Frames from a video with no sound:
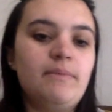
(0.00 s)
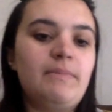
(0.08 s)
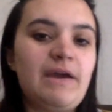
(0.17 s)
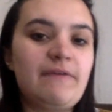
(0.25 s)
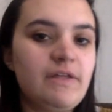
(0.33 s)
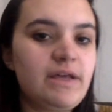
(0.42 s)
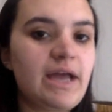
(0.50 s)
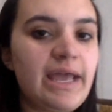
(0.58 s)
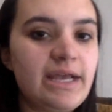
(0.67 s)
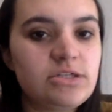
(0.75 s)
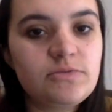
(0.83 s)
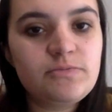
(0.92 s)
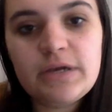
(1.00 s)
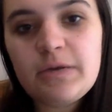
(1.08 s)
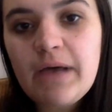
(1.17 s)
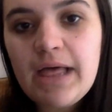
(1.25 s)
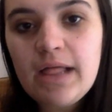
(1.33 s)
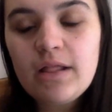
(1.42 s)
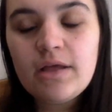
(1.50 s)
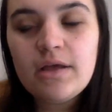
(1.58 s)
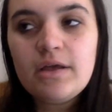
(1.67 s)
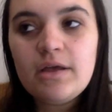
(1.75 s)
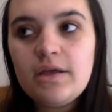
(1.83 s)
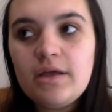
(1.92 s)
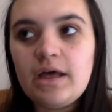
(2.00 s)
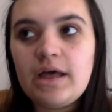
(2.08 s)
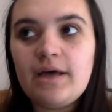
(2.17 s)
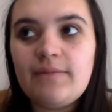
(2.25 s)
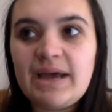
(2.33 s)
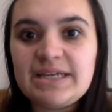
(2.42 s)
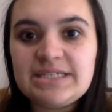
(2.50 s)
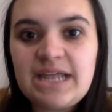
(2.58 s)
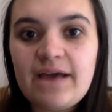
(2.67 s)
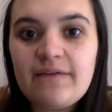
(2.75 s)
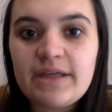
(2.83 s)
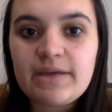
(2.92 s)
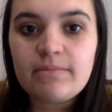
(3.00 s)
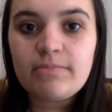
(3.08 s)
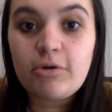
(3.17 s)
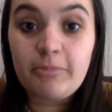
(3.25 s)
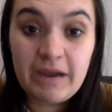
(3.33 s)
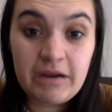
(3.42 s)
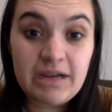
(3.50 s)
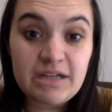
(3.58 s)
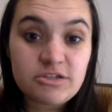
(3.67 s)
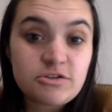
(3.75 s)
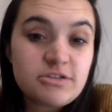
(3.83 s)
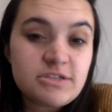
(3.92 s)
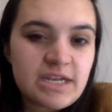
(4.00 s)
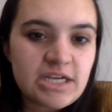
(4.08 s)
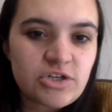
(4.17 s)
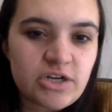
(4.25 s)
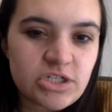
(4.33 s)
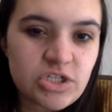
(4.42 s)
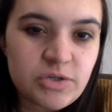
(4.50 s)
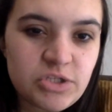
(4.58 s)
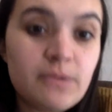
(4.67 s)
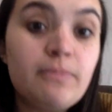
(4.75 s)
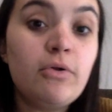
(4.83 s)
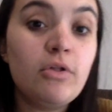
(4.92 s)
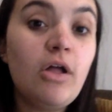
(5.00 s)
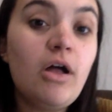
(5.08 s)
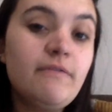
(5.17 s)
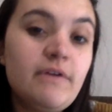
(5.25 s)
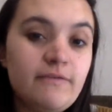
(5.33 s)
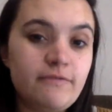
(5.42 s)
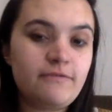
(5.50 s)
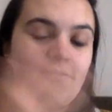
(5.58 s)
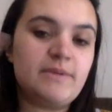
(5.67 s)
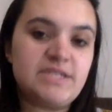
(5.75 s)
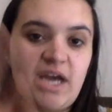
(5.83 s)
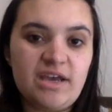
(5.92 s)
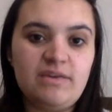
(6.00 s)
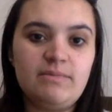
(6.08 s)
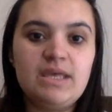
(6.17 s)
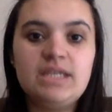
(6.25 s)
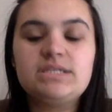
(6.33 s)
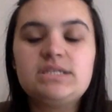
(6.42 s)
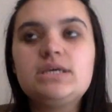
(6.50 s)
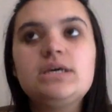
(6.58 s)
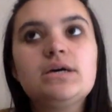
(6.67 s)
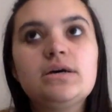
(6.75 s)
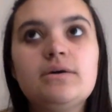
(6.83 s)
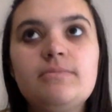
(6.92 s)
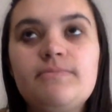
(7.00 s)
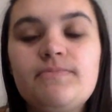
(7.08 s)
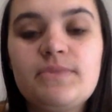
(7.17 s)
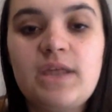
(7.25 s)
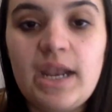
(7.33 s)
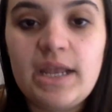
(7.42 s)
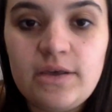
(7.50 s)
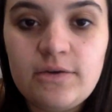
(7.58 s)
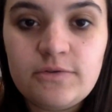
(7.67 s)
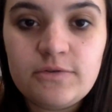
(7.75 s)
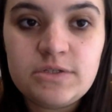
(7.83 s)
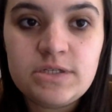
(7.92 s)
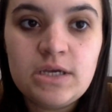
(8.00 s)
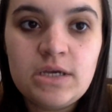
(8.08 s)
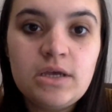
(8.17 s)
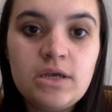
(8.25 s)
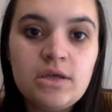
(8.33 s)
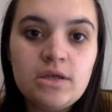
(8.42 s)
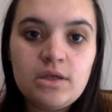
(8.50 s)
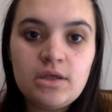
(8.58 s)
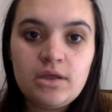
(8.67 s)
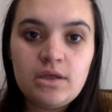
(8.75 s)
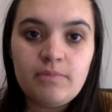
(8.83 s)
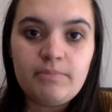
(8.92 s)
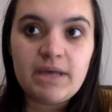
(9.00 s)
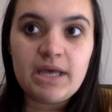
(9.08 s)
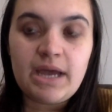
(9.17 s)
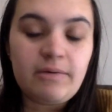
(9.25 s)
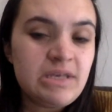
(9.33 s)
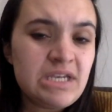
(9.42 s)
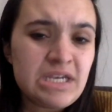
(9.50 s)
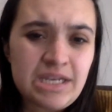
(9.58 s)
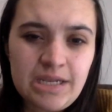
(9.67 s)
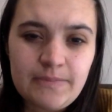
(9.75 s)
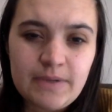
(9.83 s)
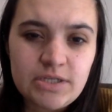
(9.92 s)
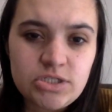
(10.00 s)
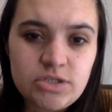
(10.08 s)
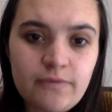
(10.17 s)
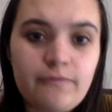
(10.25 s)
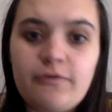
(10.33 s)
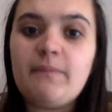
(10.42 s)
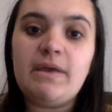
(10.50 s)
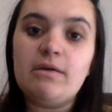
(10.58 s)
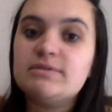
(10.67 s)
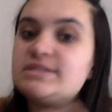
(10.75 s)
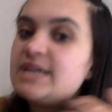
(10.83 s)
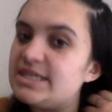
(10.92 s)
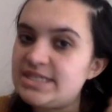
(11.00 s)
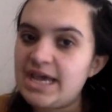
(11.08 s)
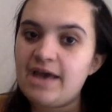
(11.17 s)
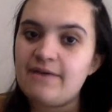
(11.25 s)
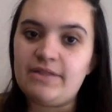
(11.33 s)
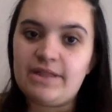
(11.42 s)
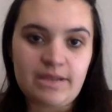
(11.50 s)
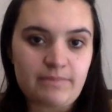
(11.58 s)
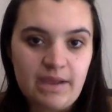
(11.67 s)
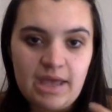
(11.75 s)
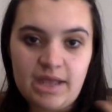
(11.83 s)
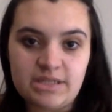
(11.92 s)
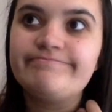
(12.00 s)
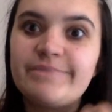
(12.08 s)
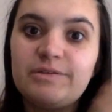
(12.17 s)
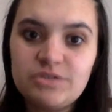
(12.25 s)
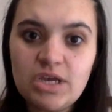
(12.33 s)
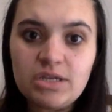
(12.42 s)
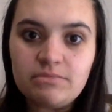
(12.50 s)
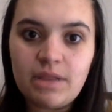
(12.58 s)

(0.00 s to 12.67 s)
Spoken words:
I feel like I answered pretty well. I did have, like, prepared answers that I tried to pull off of from a document that I used, but I really didn't need much from it. It was nice to have it, like, in my head. It was good.